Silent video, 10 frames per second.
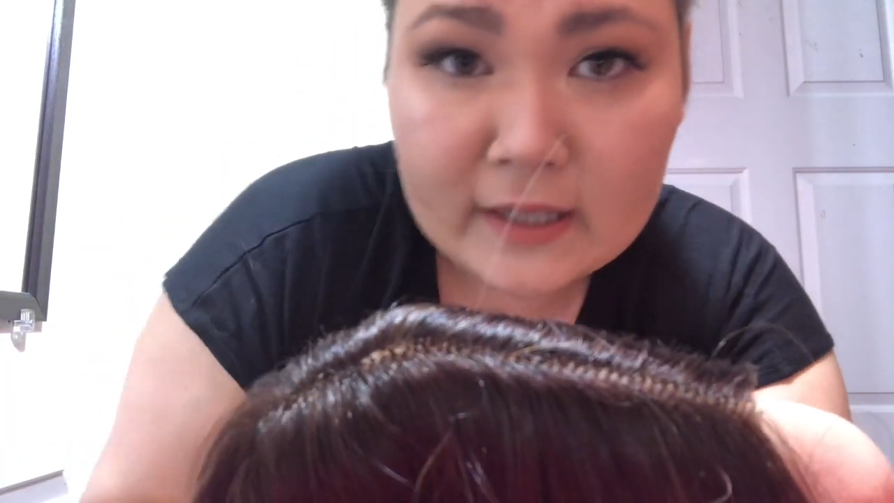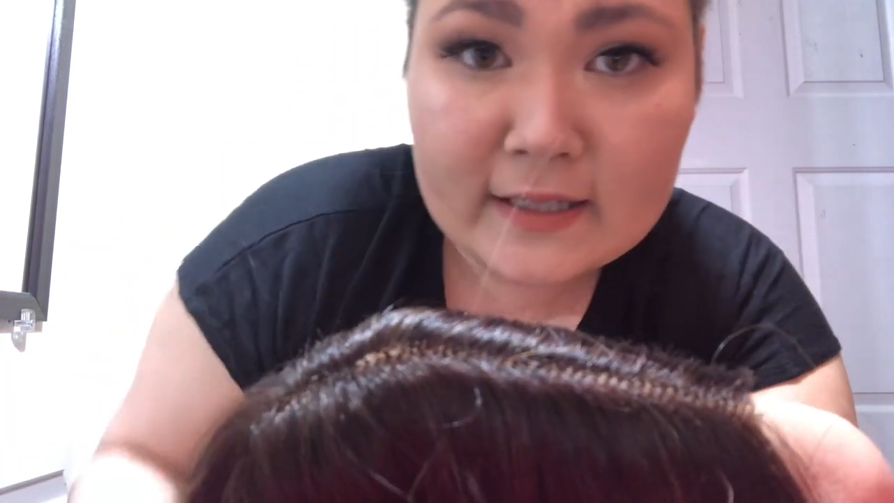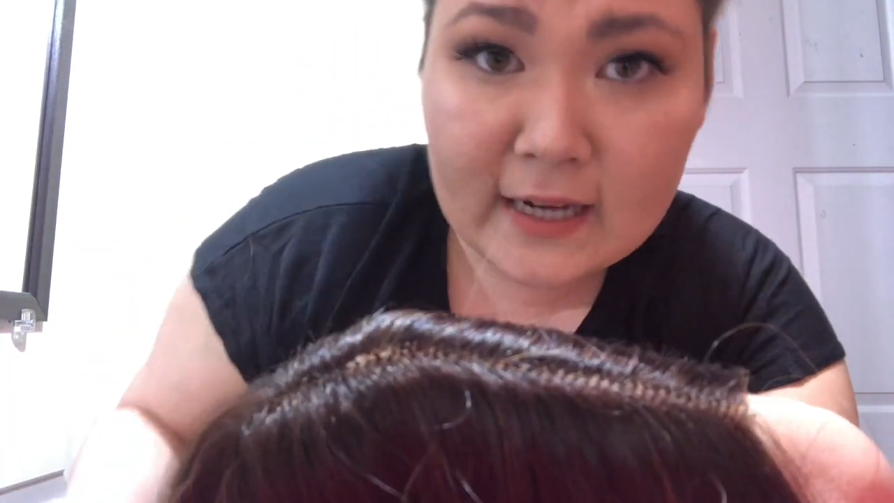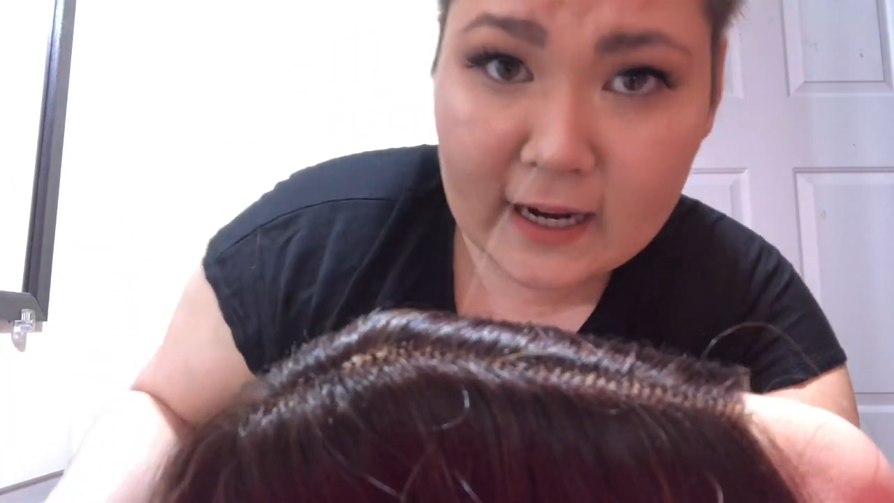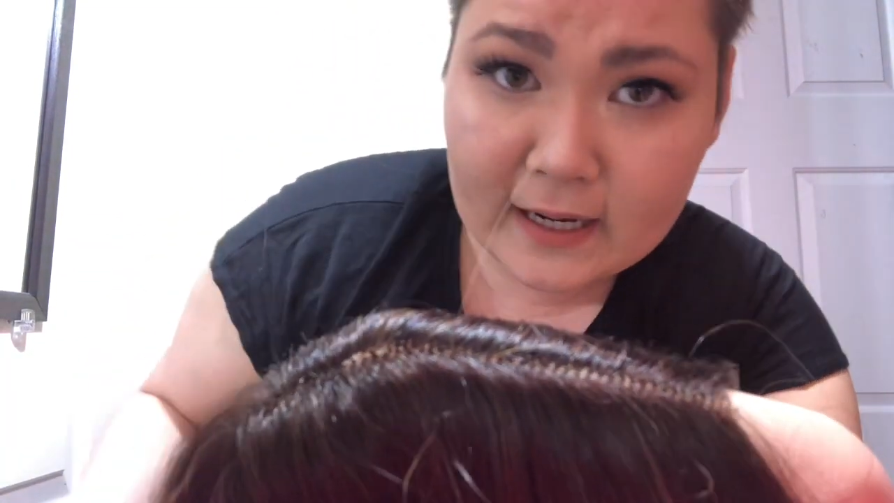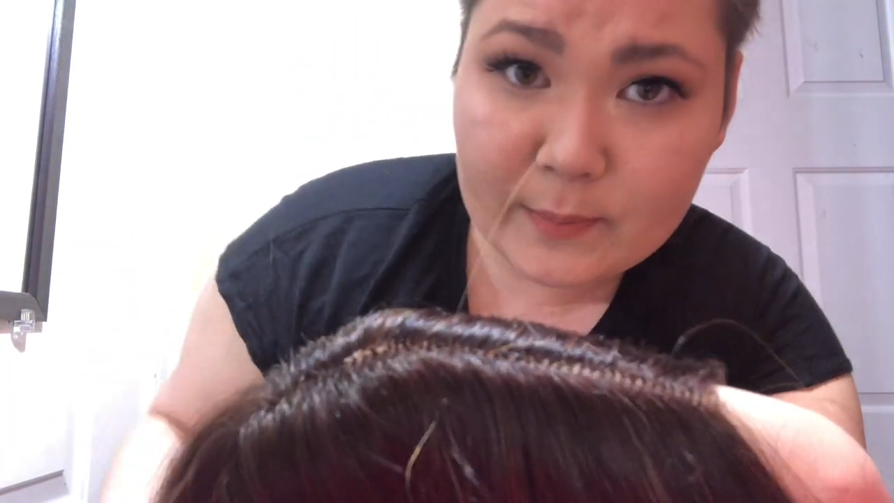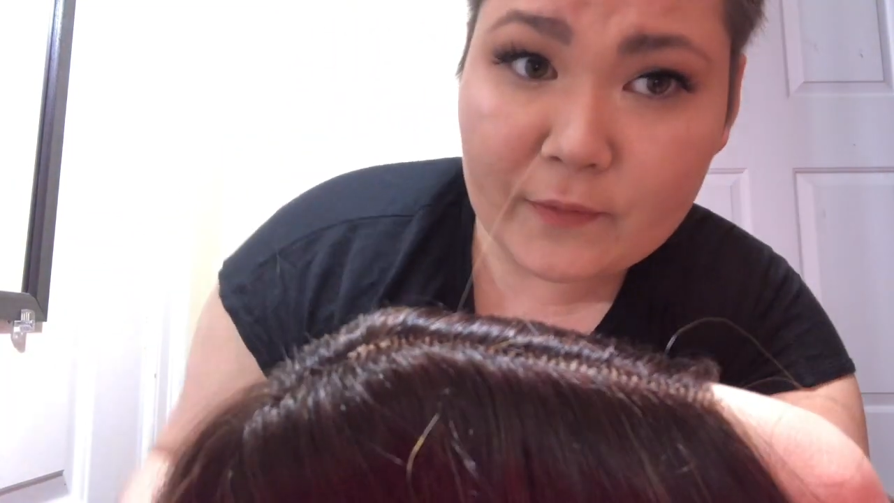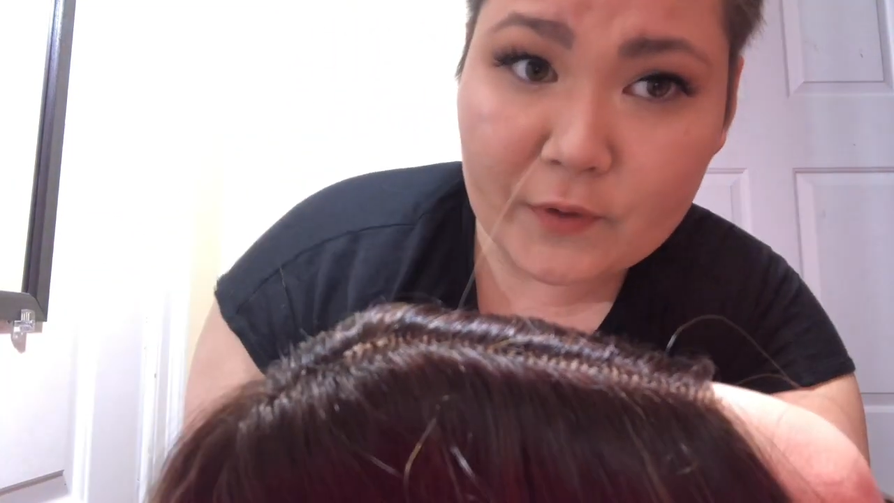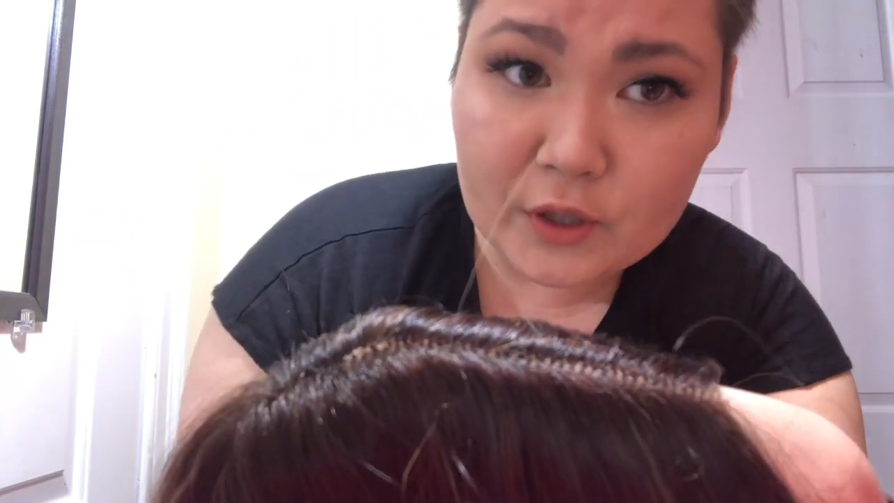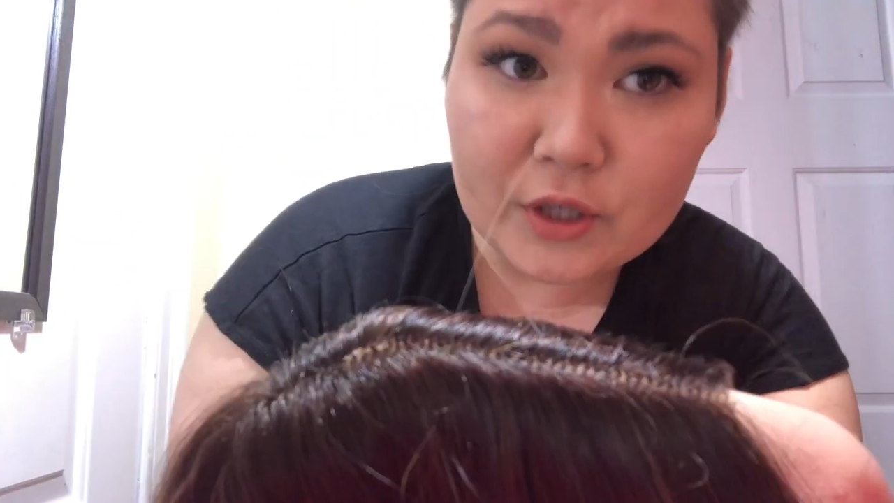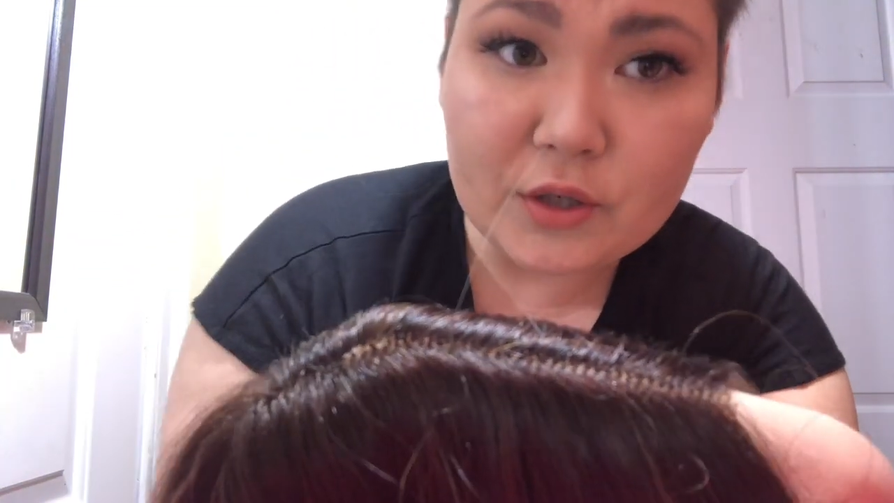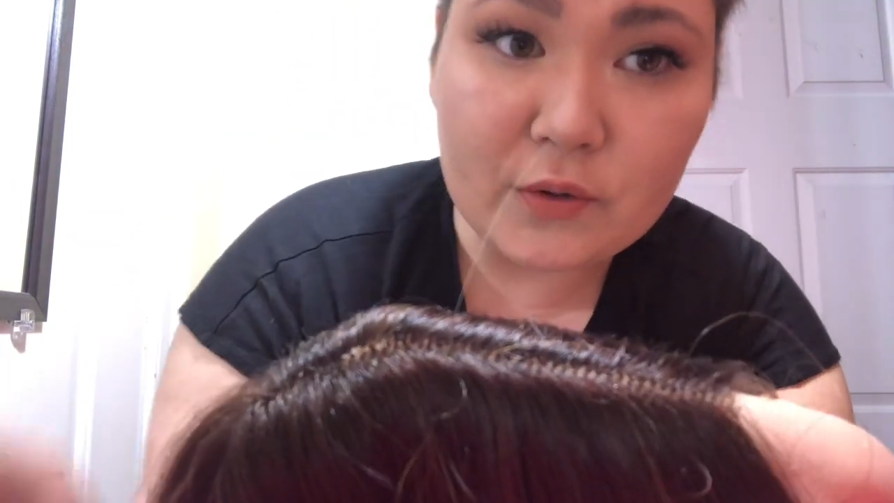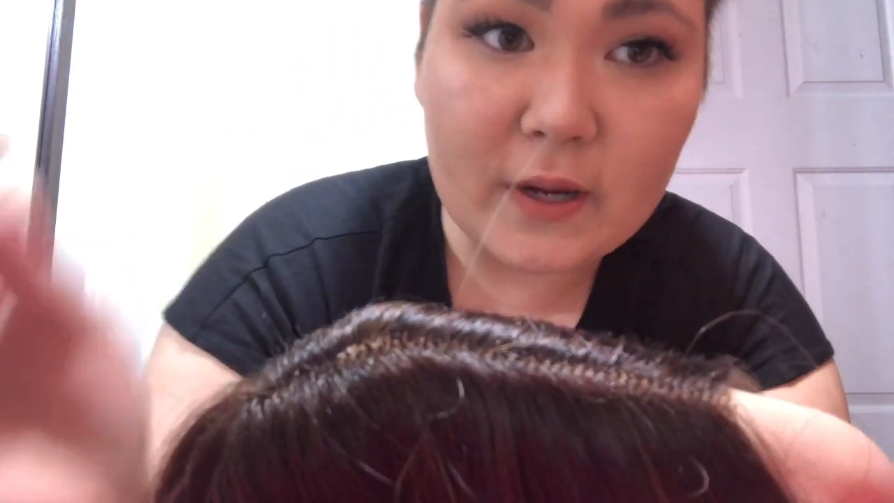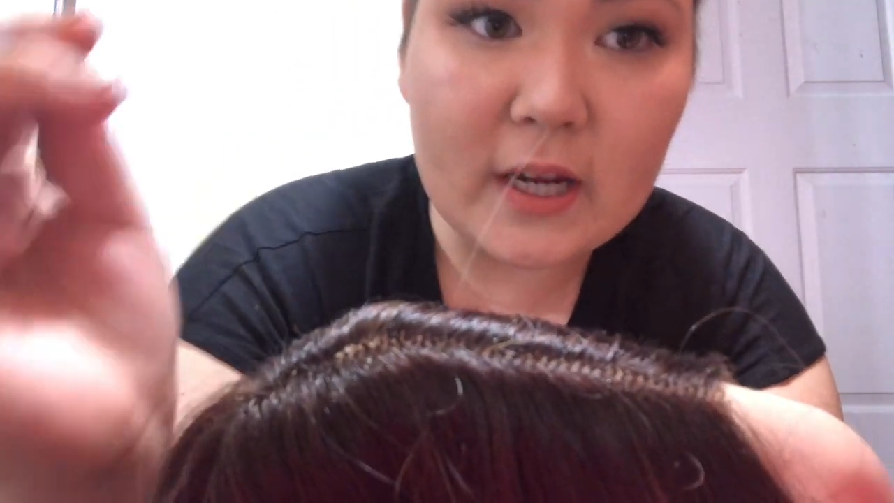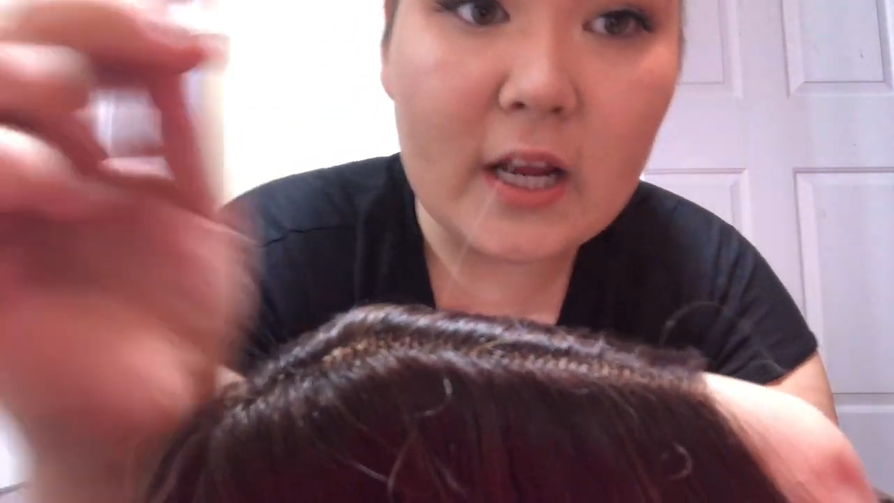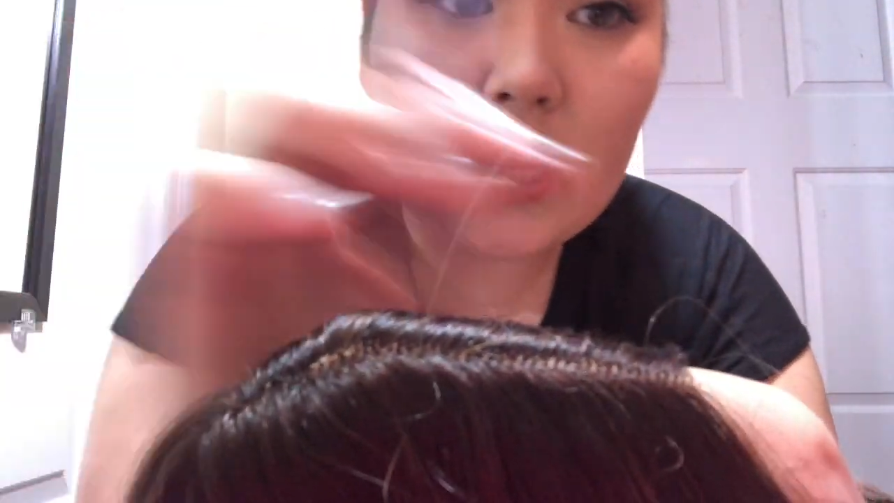a time if you're new to it,